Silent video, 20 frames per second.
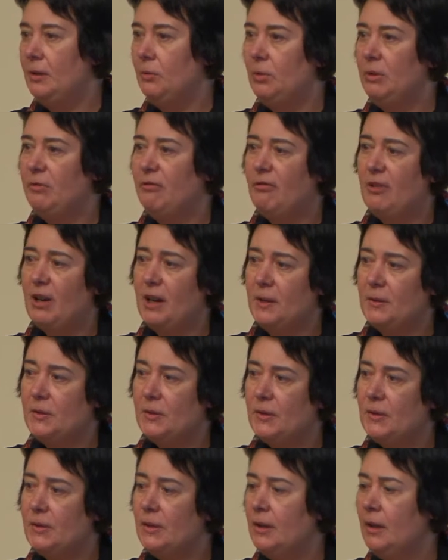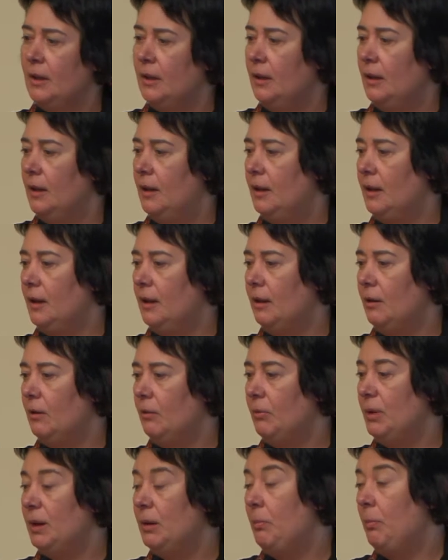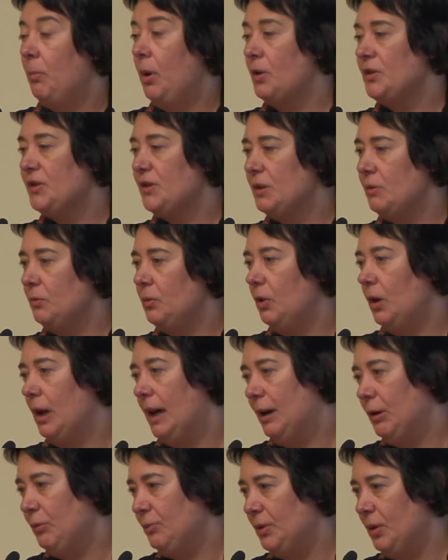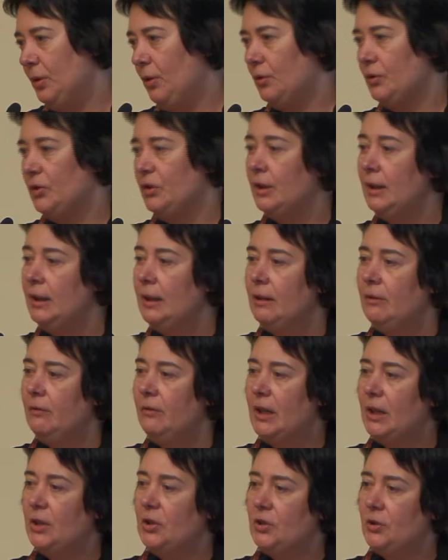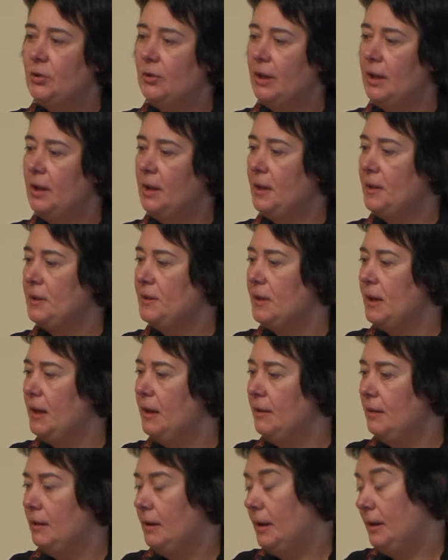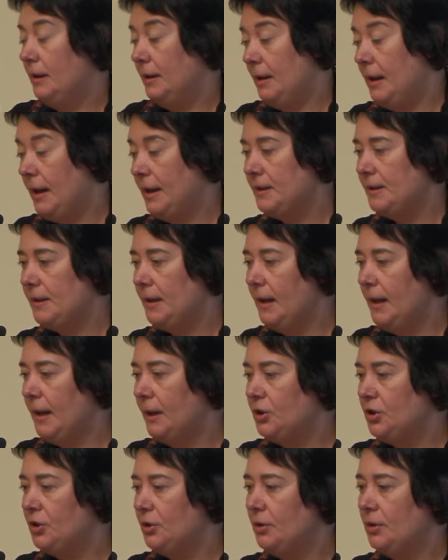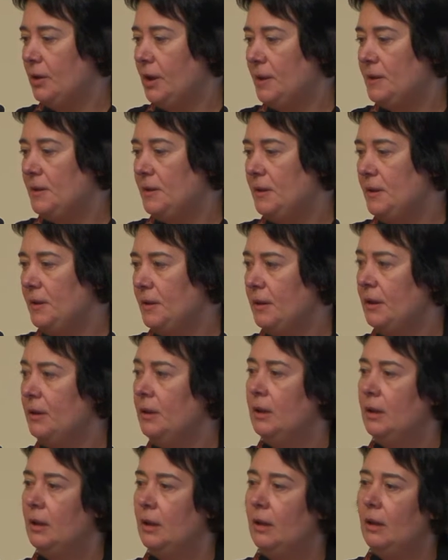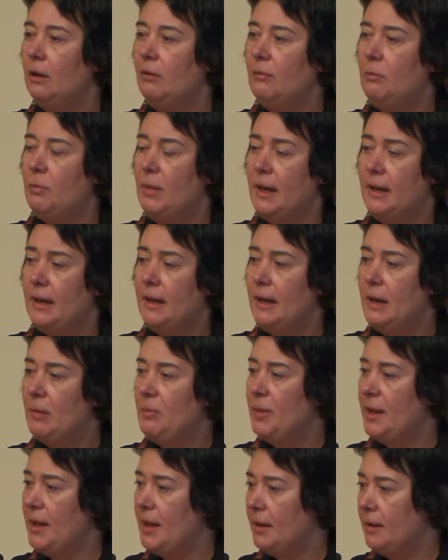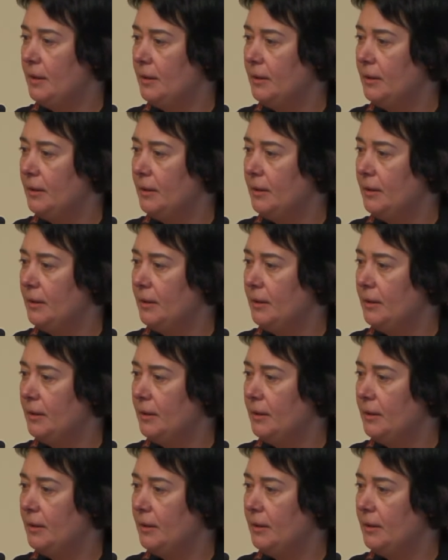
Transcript: with France with a possible, I hope not, victory in the next election next year of Marine Le Pen.